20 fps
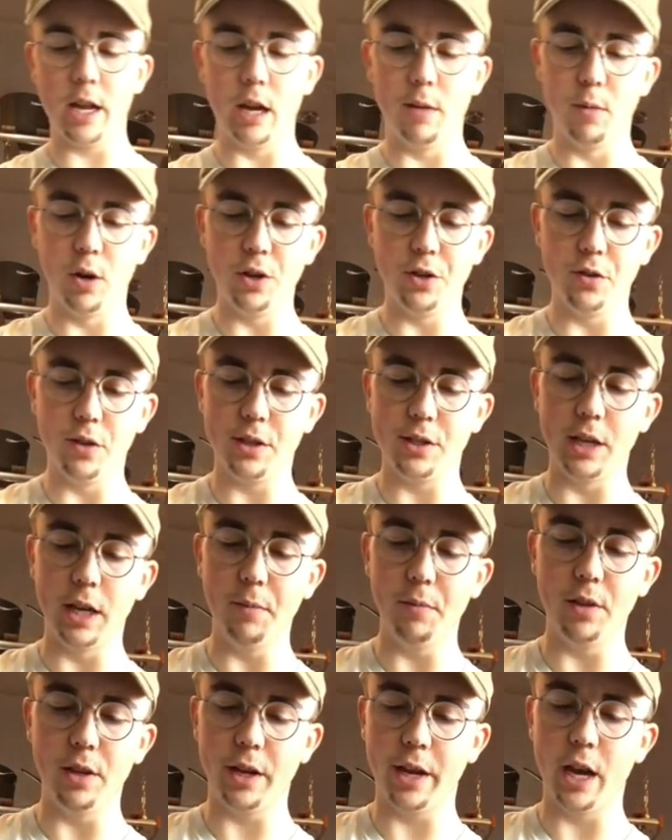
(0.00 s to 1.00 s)
And I'm going to do the
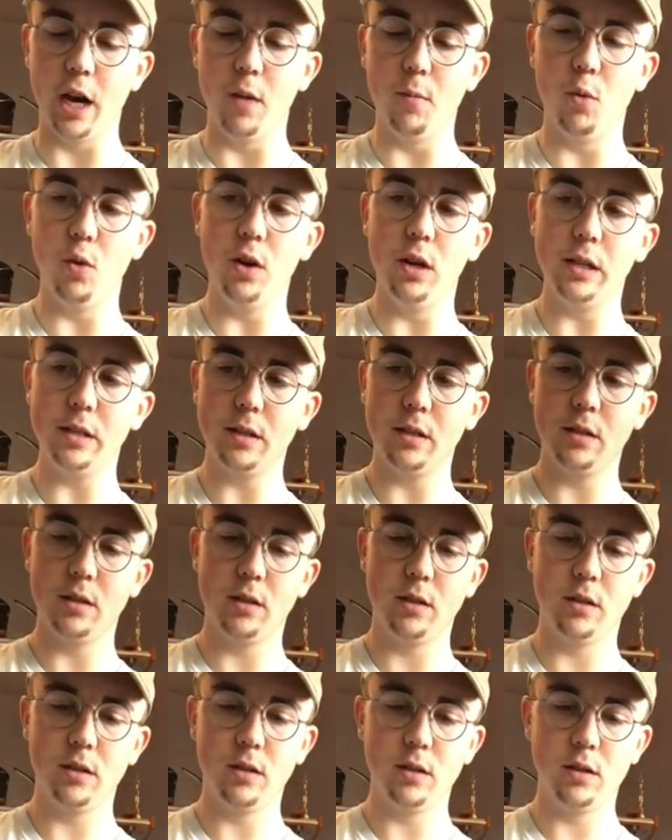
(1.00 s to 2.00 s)
same to the Cowboys
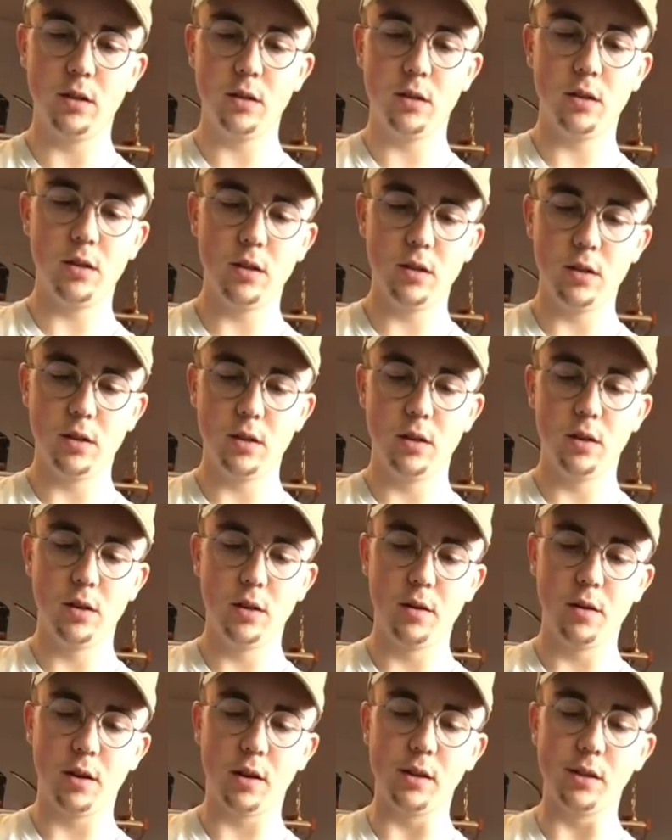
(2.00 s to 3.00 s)

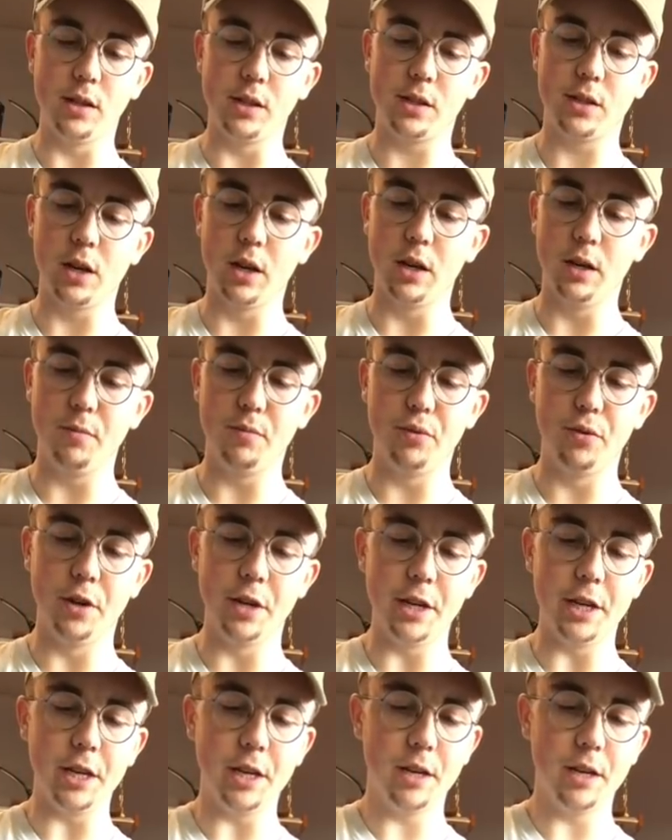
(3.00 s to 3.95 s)
because it's got a pretty